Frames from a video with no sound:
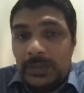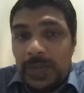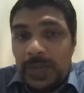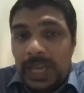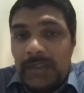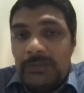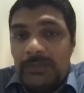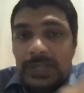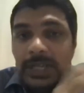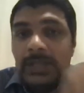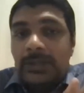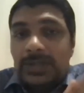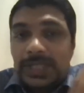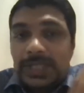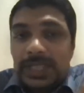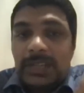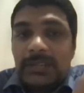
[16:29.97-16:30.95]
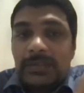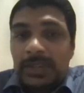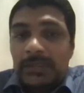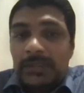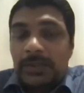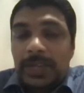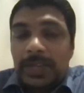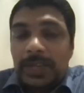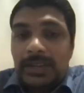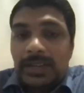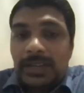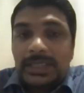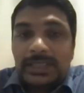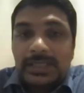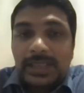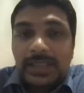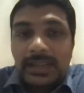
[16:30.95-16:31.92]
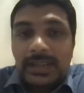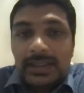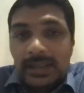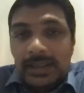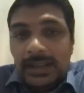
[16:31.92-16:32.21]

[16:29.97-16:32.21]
We have tried to stay away from areas that